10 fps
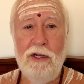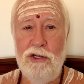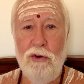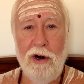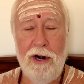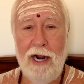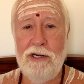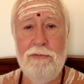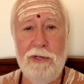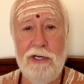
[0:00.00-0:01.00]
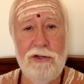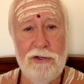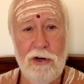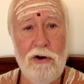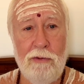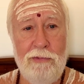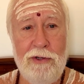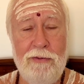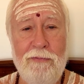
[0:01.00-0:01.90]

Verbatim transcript: you are not to be disturbed.